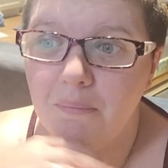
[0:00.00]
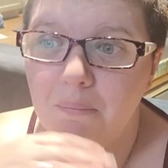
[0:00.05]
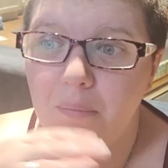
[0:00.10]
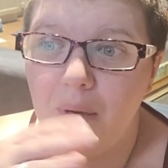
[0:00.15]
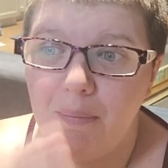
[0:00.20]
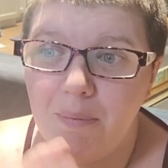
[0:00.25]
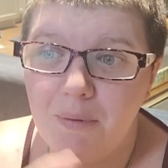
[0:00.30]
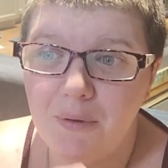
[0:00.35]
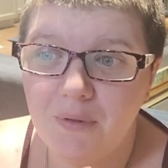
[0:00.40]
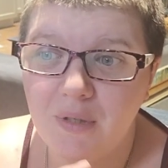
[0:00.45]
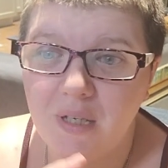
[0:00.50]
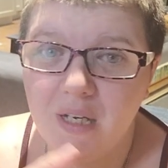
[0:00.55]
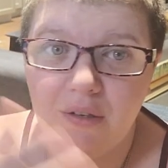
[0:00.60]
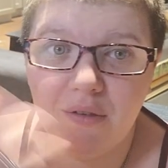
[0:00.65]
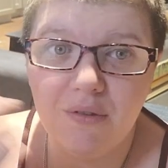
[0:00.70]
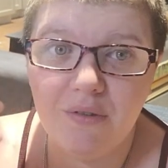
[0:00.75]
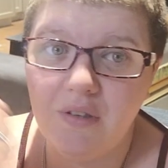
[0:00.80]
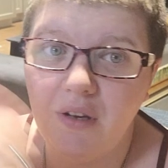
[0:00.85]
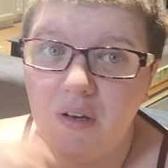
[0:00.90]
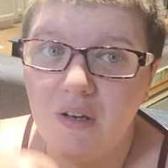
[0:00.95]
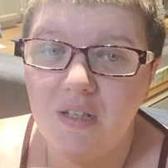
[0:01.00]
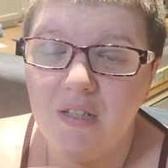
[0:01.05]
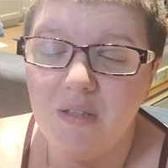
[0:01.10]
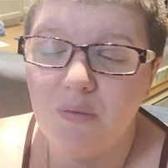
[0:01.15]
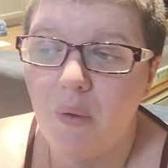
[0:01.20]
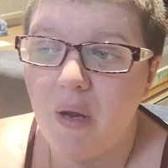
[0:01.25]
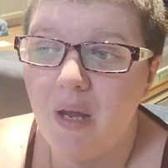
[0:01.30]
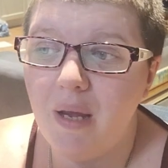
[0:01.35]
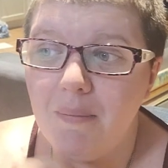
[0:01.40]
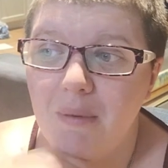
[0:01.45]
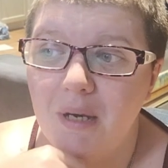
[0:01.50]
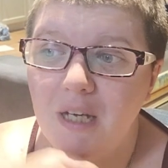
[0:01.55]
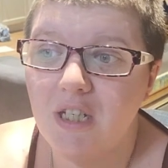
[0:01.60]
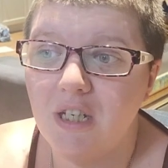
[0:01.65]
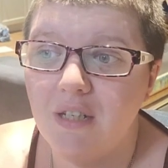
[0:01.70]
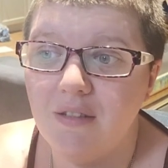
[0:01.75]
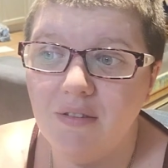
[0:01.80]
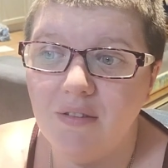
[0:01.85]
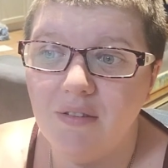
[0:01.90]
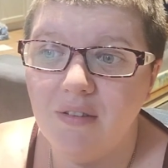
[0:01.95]
My Boo Tarot's on its way. My
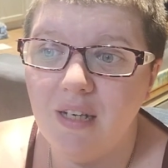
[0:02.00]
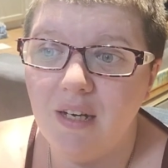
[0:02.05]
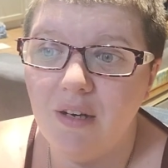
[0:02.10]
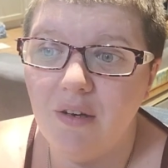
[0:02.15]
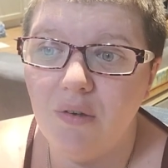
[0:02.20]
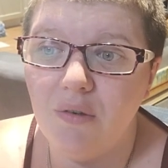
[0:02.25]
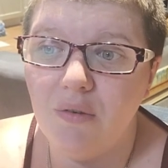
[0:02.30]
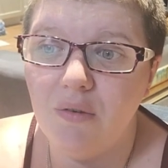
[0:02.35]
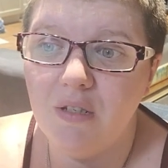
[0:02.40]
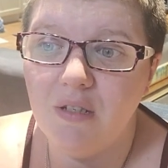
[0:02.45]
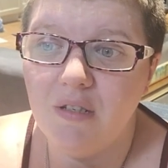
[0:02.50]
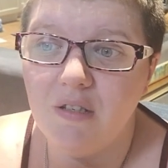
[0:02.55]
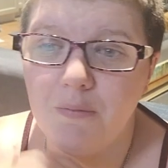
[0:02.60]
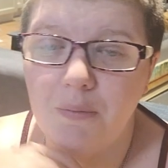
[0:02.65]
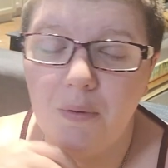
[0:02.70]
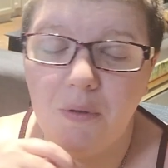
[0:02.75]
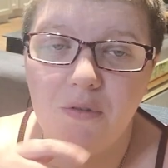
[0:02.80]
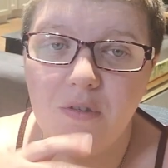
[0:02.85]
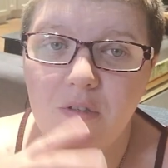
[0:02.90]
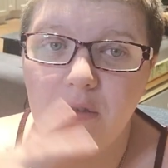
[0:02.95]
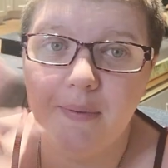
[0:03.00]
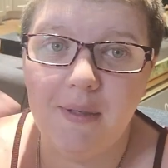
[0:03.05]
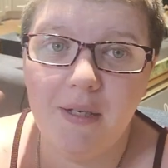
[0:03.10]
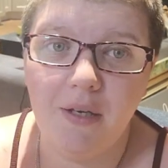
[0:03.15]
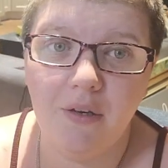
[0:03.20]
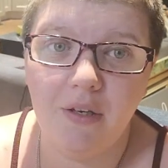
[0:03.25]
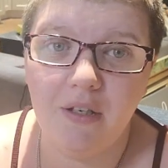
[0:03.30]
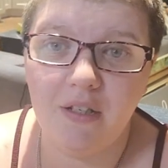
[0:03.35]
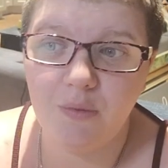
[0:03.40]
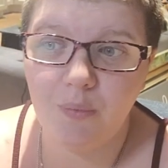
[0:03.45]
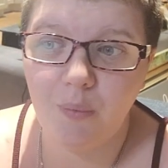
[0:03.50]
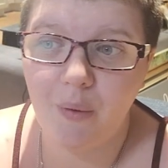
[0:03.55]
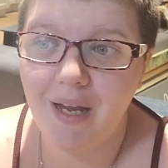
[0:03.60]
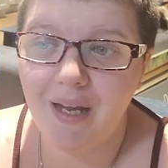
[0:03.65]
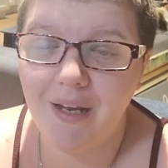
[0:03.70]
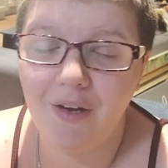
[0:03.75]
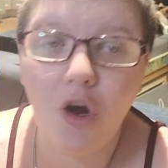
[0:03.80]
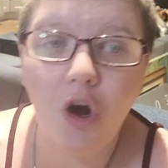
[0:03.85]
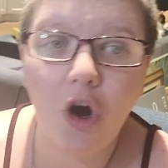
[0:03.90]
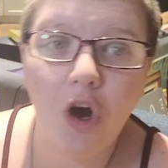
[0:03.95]
Gentle Tarot is supposed to be on its
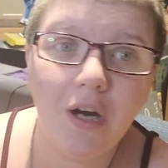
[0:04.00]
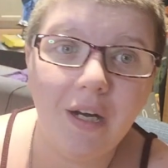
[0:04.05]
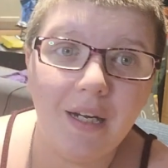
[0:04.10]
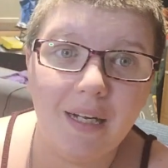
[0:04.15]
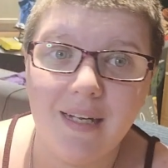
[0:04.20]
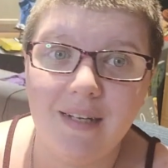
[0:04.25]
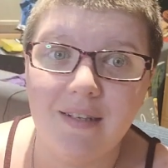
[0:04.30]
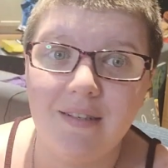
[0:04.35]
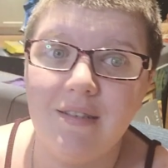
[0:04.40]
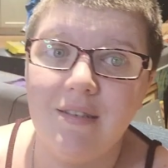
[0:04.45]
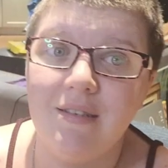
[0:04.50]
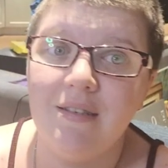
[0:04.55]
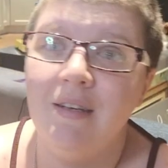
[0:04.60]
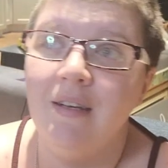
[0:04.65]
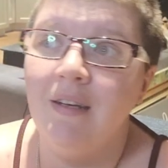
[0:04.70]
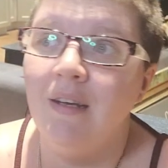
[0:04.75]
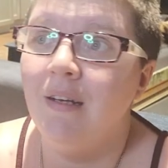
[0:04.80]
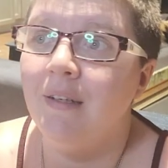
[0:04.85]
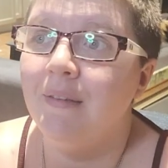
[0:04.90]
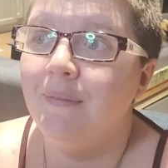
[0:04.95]
way in August.